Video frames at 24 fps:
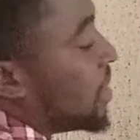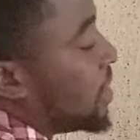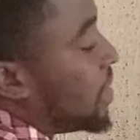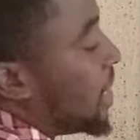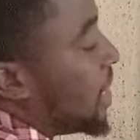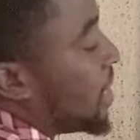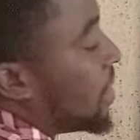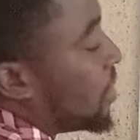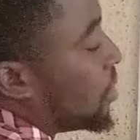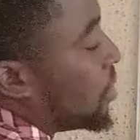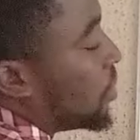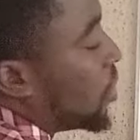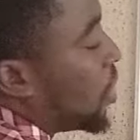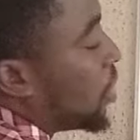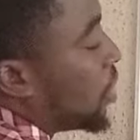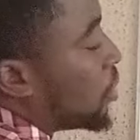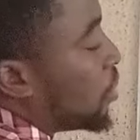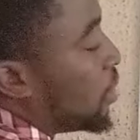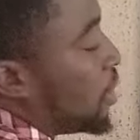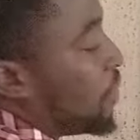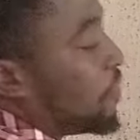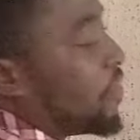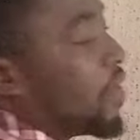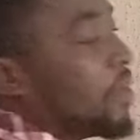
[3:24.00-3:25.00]
they
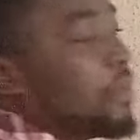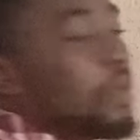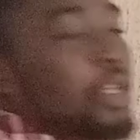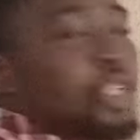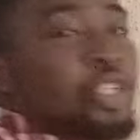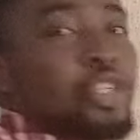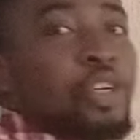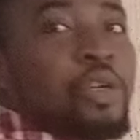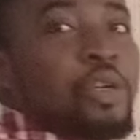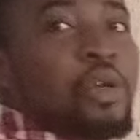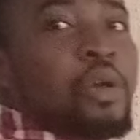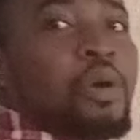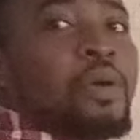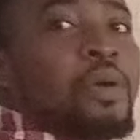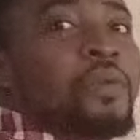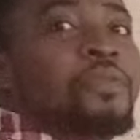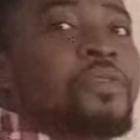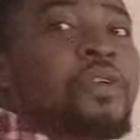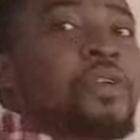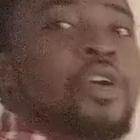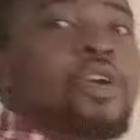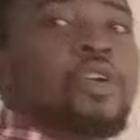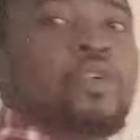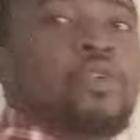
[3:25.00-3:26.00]
result in the formation of
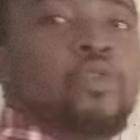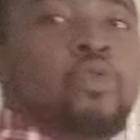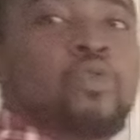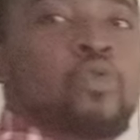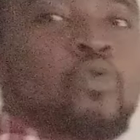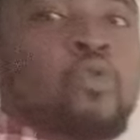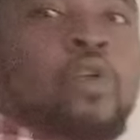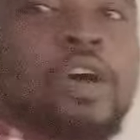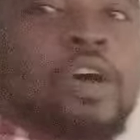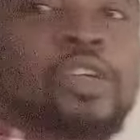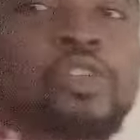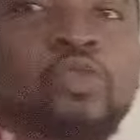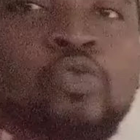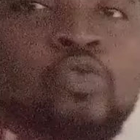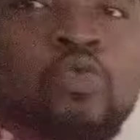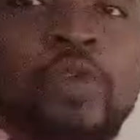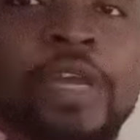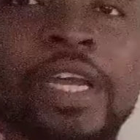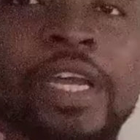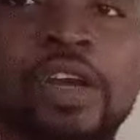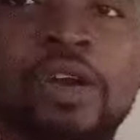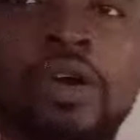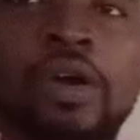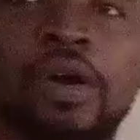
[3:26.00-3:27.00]
what
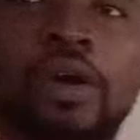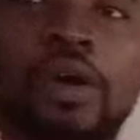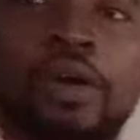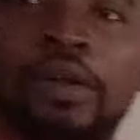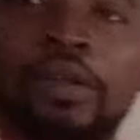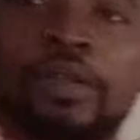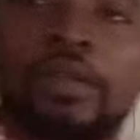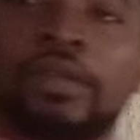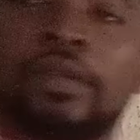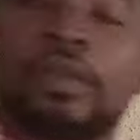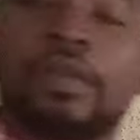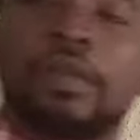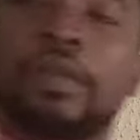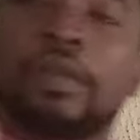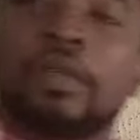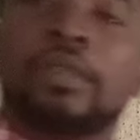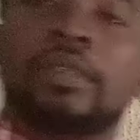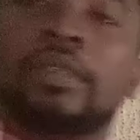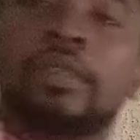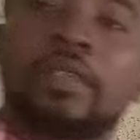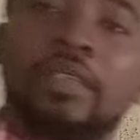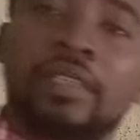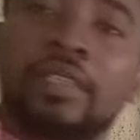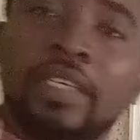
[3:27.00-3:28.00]
we call
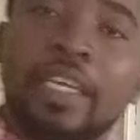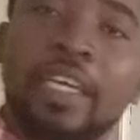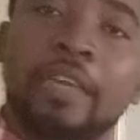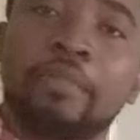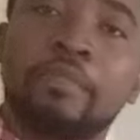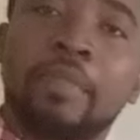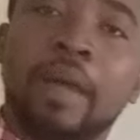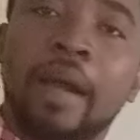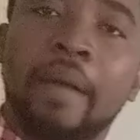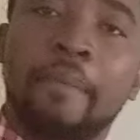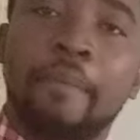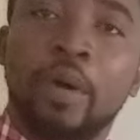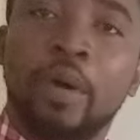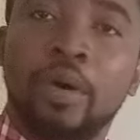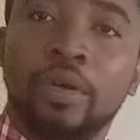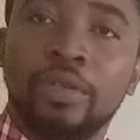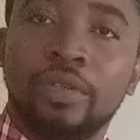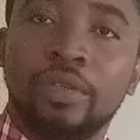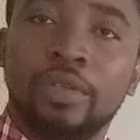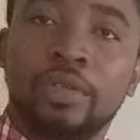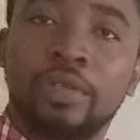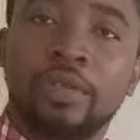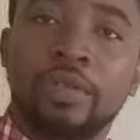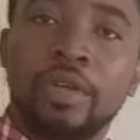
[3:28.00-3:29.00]
sigma
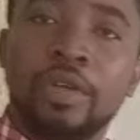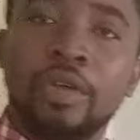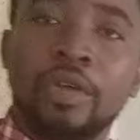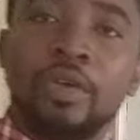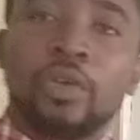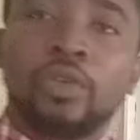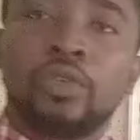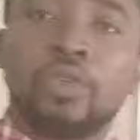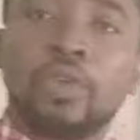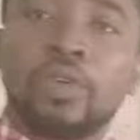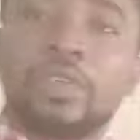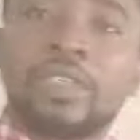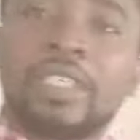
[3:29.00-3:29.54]
bond. So